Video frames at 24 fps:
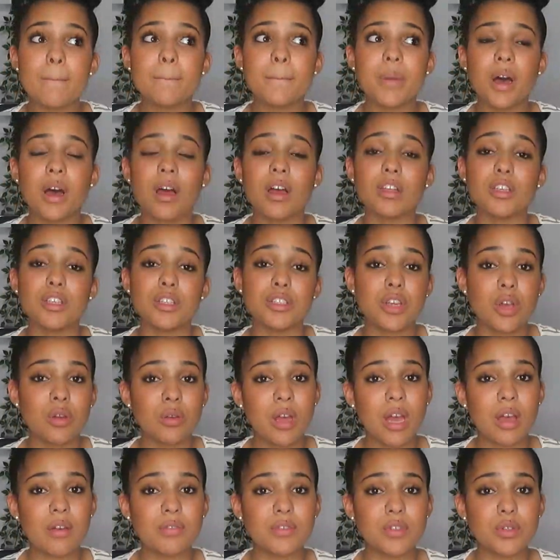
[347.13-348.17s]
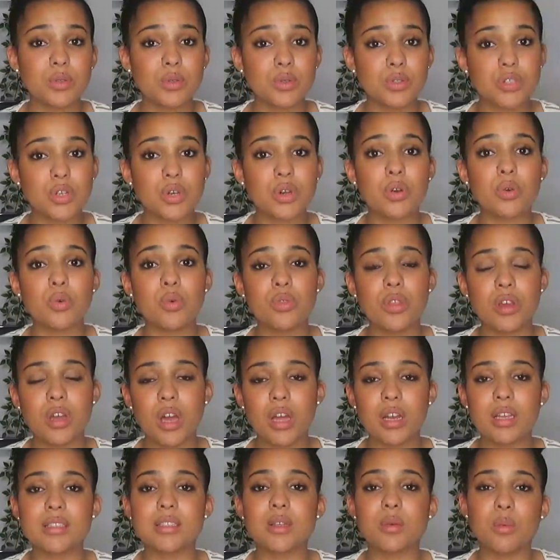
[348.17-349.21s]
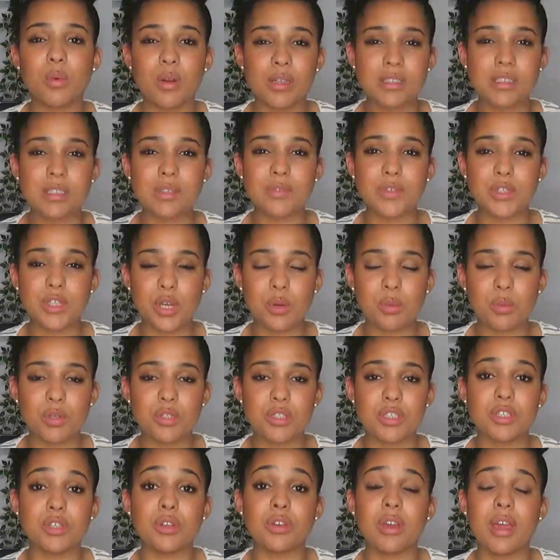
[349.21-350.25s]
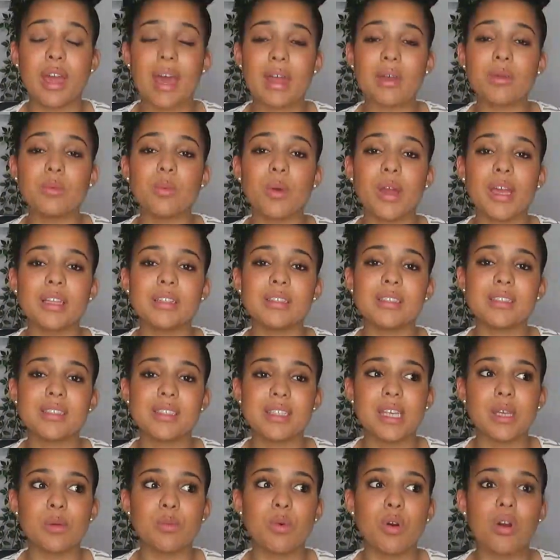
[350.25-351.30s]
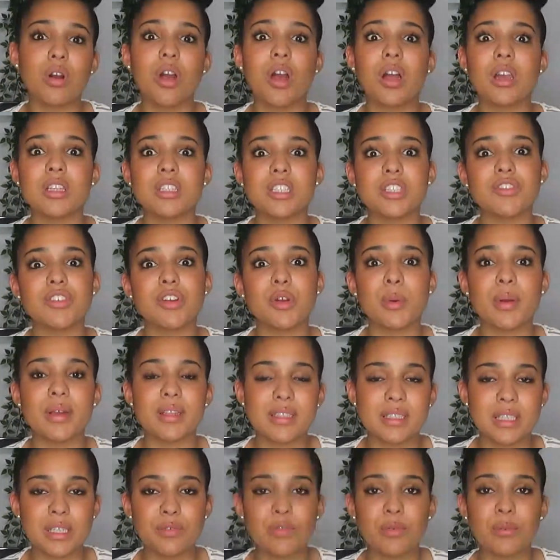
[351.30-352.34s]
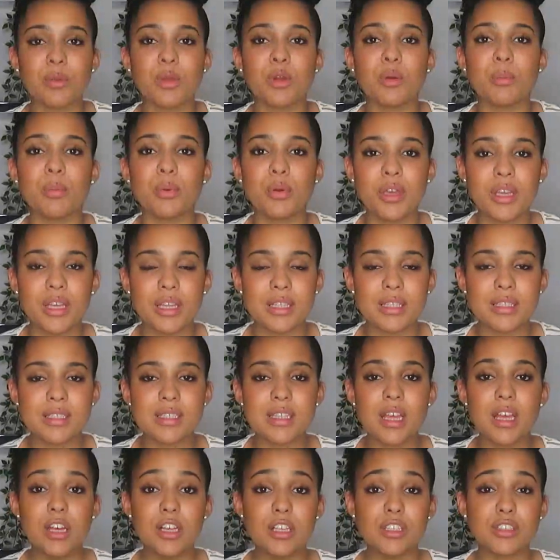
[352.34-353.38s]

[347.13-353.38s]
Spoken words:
But you don't have to order all the colours at once if you don't want to. You can wait to see what colours are requested from your bookings.